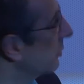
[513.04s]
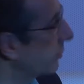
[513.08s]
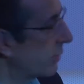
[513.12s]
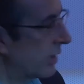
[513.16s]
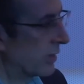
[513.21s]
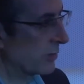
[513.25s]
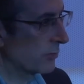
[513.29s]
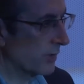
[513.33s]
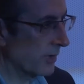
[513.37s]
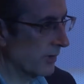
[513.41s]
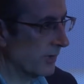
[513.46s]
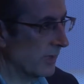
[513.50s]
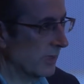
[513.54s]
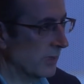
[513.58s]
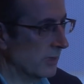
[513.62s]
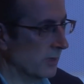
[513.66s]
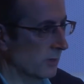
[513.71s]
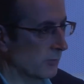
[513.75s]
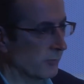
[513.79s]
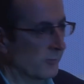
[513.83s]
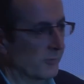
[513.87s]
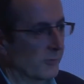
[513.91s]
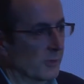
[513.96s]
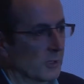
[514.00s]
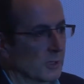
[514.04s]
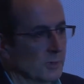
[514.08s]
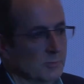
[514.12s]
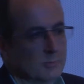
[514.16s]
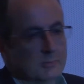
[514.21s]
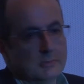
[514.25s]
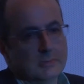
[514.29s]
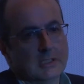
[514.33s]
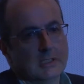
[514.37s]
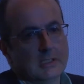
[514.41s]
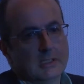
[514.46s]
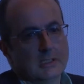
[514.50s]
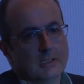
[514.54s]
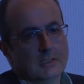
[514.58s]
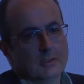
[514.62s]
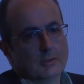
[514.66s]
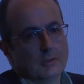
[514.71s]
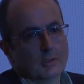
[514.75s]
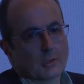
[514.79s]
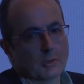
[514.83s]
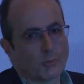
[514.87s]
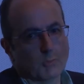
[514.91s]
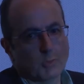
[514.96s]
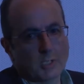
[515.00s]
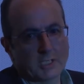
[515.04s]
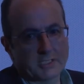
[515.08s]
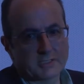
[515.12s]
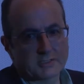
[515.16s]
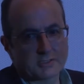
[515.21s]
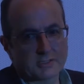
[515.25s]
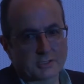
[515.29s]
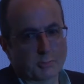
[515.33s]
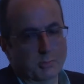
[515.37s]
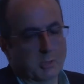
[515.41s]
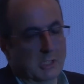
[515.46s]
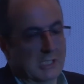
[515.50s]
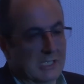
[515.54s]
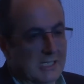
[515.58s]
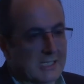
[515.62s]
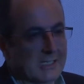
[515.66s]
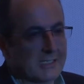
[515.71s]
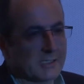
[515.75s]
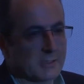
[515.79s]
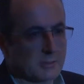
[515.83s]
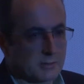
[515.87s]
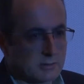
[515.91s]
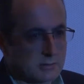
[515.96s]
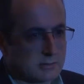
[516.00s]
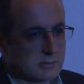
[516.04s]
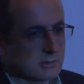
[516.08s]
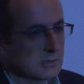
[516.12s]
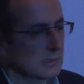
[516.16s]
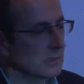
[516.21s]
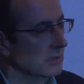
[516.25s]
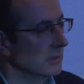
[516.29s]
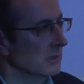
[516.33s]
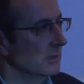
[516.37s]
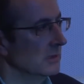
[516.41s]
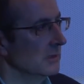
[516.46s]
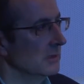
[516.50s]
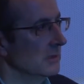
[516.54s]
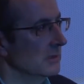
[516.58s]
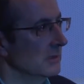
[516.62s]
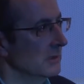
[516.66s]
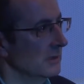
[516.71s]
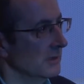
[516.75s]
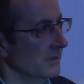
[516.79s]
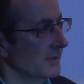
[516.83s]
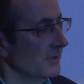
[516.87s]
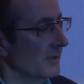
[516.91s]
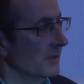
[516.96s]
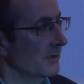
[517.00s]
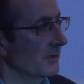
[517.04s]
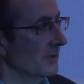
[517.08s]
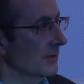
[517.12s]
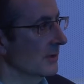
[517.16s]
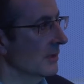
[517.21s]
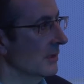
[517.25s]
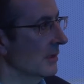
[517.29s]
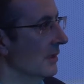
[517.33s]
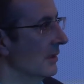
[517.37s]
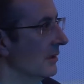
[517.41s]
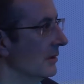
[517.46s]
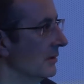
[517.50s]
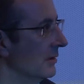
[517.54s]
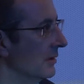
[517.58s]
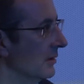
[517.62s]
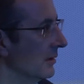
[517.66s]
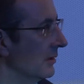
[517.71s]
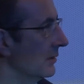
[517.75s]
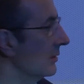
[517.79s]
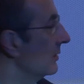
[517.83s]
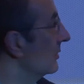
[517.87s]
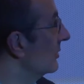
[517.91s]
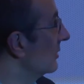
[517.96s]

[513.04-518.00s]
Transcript: matter where they come from or what supplier essentially that it